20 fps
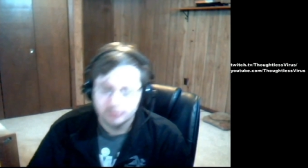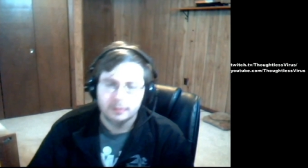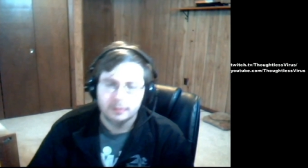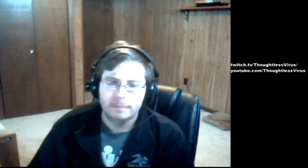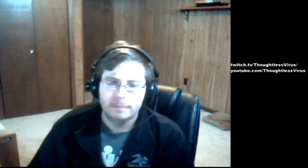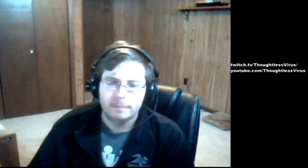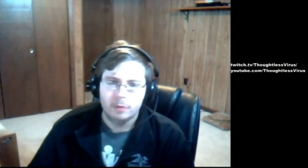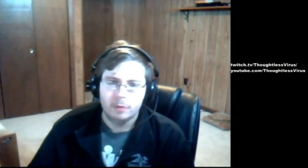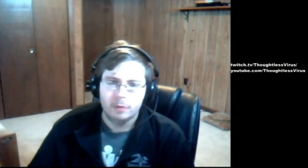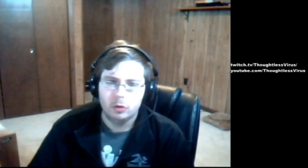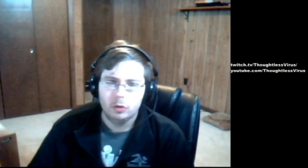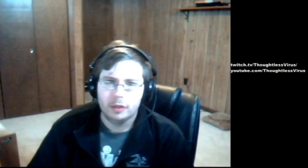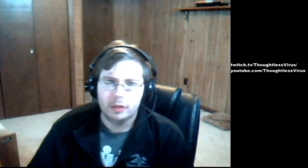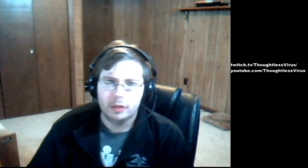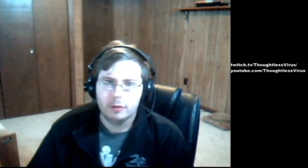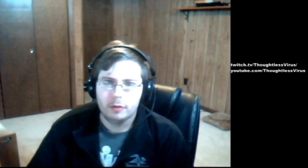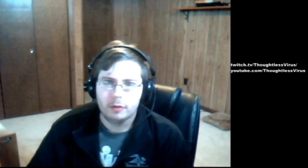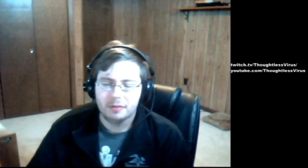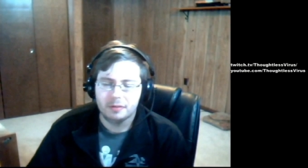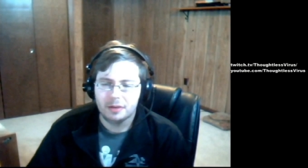Oh, look, that
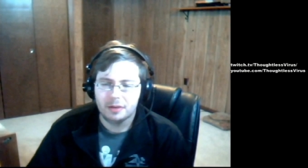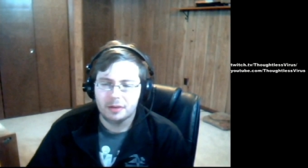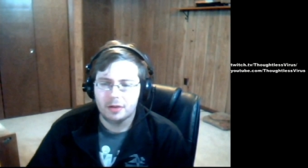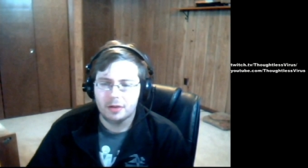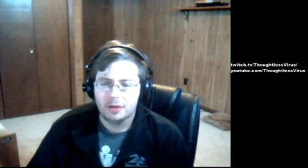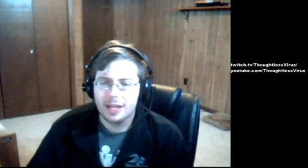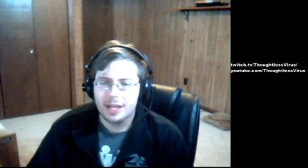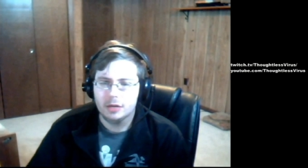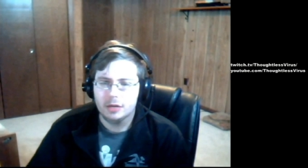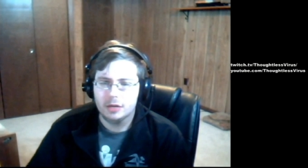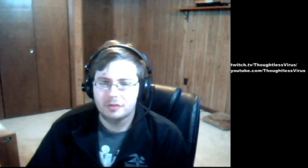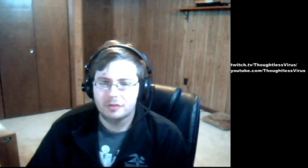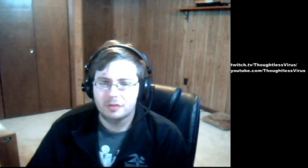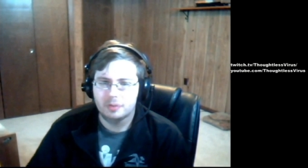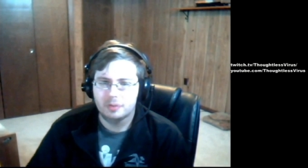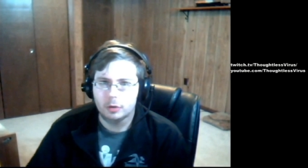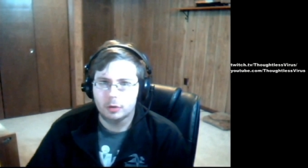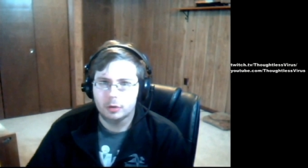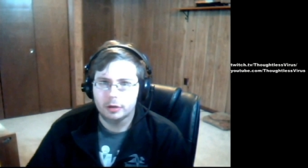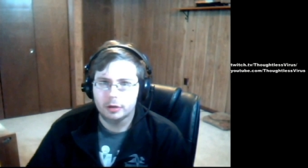rust monster ate your
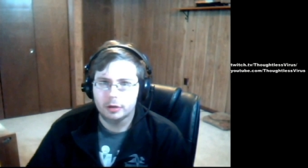sword.